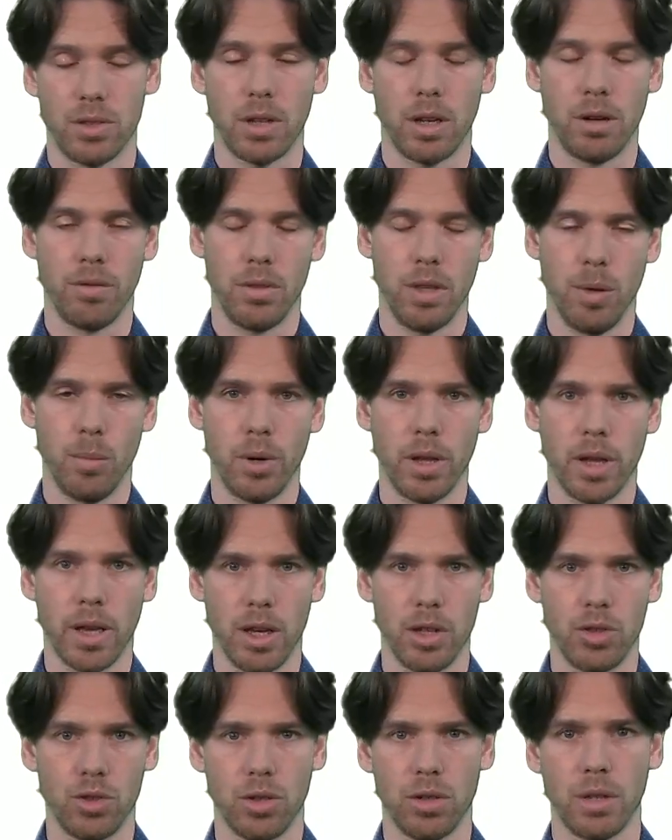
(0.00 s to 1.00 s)
side of the
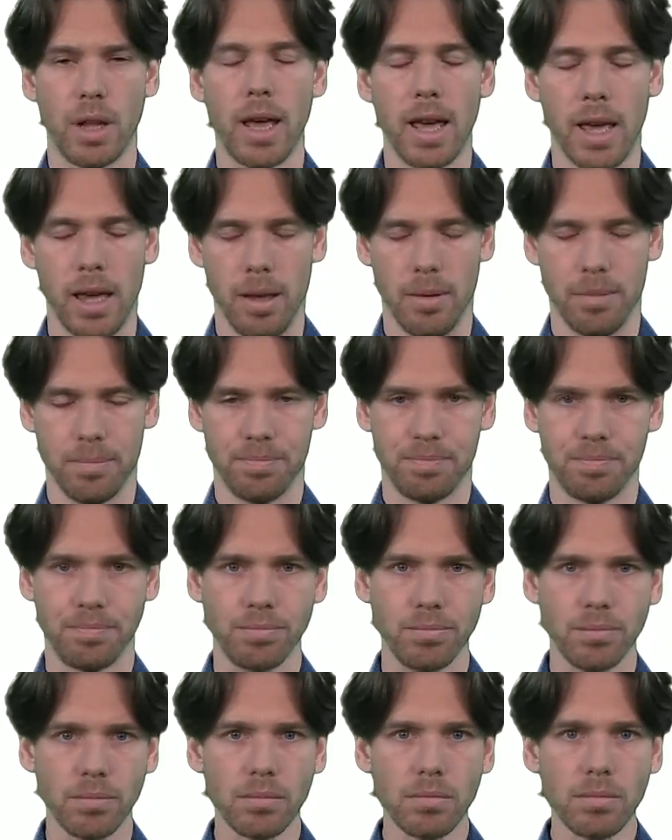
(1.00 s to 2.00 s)
implication A.
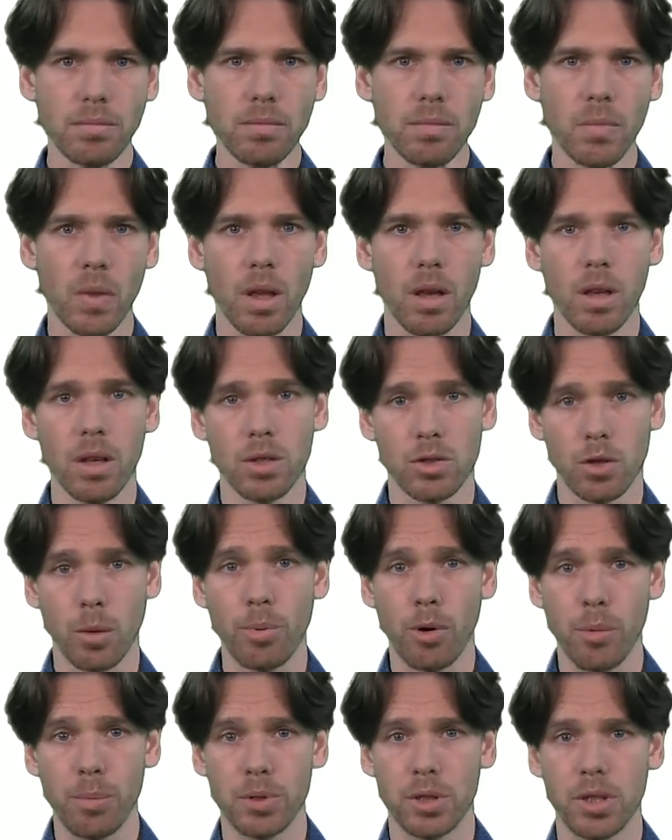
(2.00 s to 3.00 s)
So
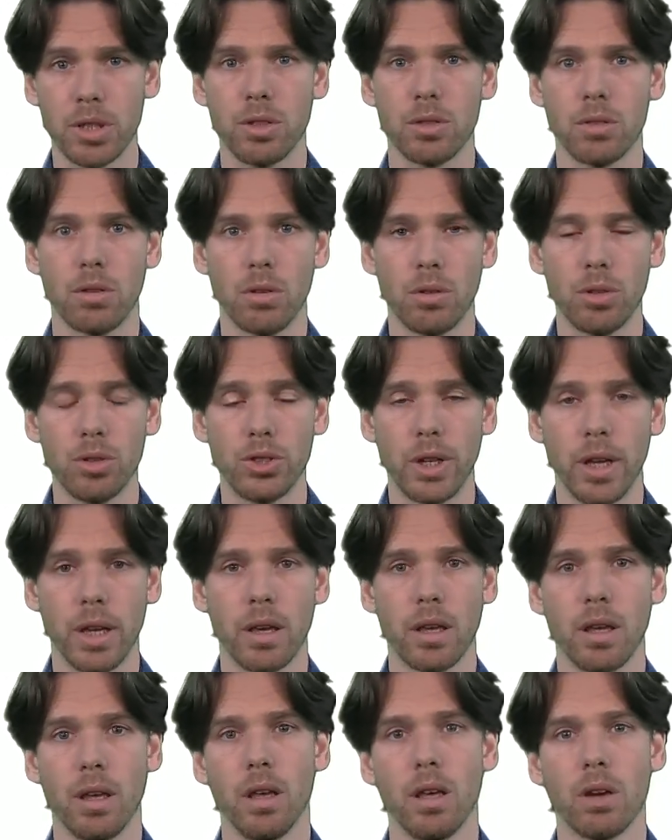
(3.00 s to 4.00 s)
propositional
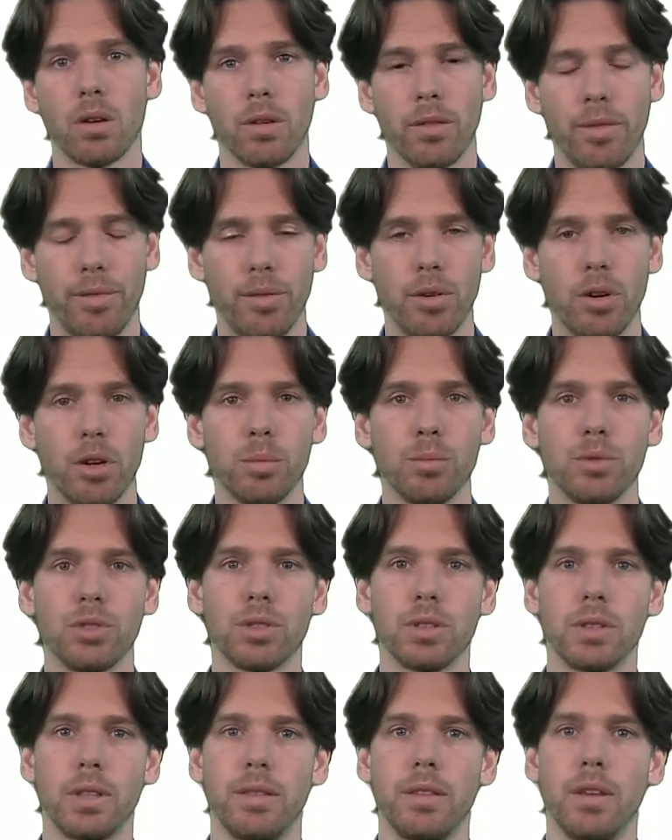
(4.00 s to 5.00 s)
logic
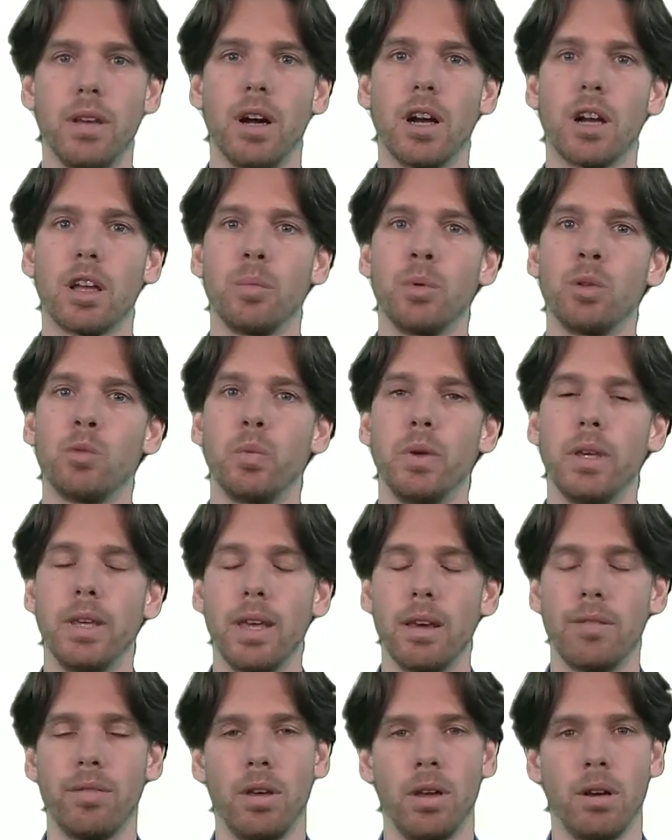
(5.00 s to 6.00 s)
confirms that the argument we
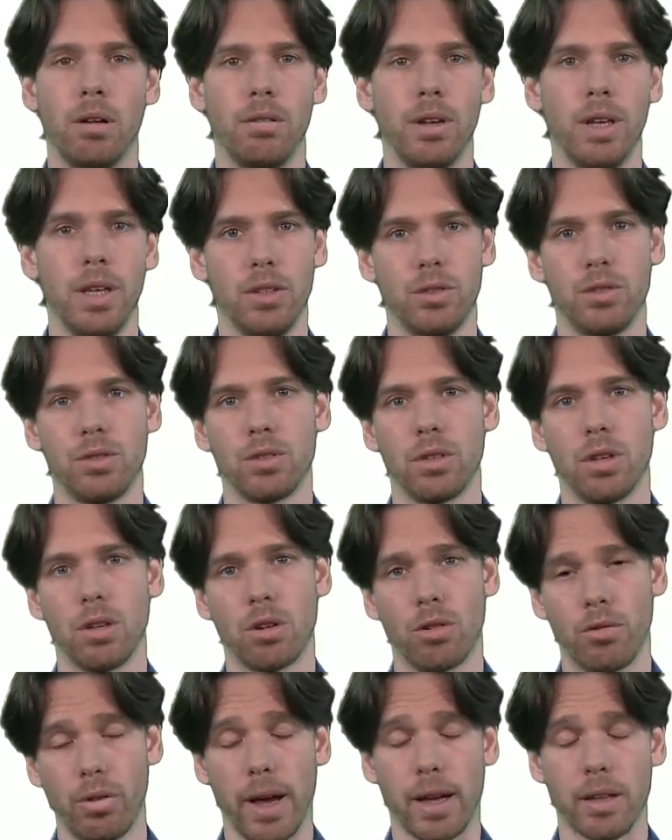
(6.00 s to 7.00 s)
give here is
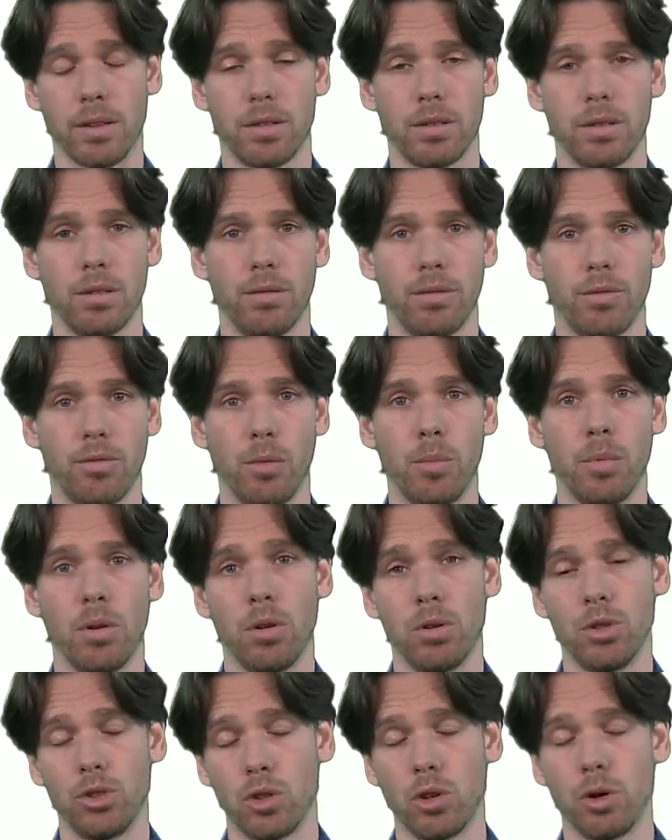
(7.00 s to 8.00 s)
correct from a
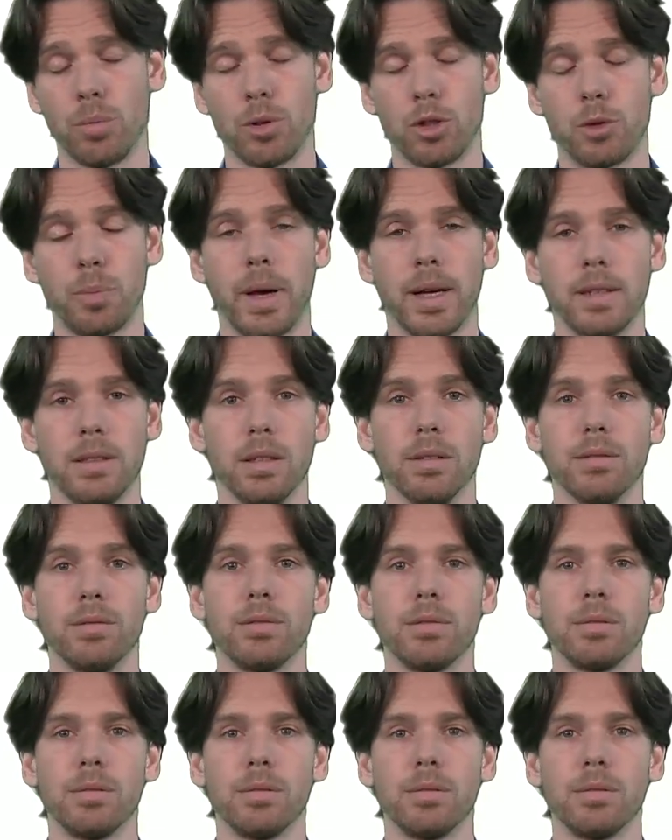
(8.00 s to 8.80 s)
logical perspective.